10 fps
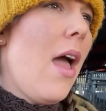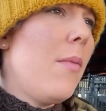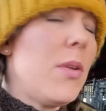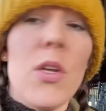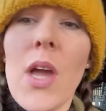
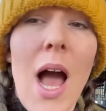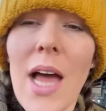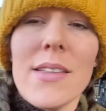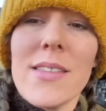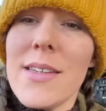You
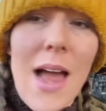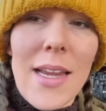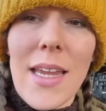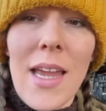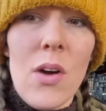can't deny
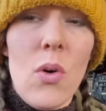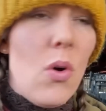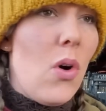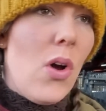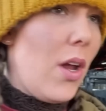it
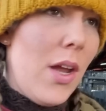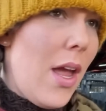or